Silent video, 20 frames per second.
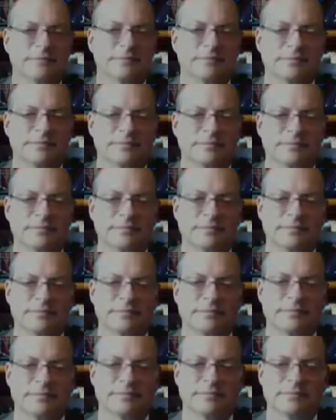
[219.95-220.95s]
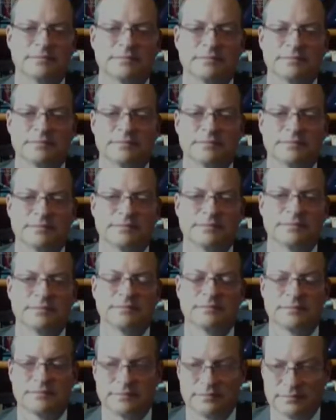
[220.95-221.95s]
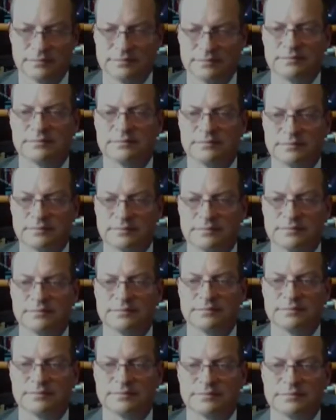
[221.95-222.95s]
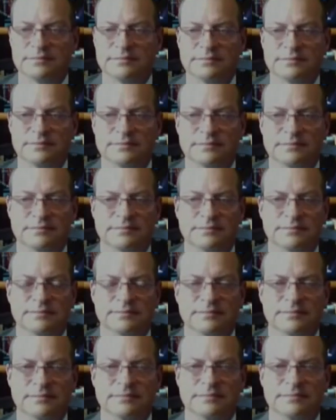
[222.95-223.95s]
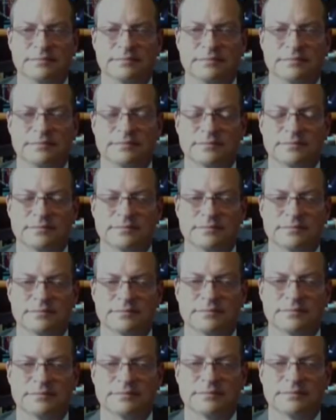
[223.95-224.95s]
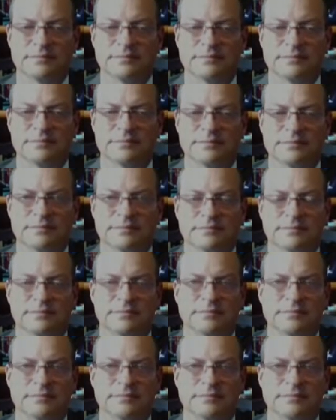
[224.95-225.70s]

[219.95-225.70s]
No words are spoken by the person on screen.